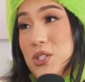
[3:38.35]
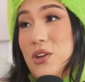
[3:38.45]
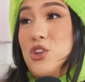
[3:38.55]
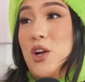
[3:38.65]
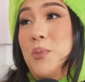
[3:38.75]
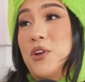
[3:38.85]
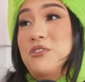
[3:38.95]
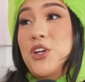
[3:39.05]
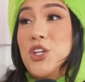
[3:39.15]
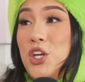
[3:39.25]
So I was trying to pull it
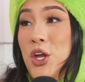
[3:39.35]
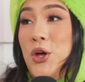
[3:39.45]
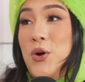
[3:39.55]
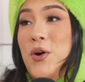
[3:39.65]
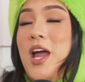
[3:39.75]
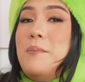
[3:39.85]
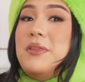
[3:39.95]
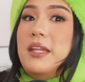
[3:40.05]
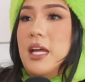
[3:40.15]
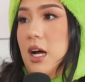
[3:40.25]
for you,
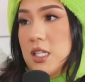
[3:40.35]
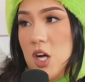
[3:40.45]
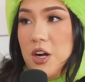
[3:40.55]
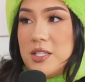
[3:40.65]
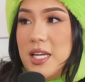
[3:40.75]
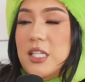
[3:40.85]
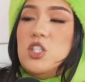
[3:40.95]
but then I got a dachshund.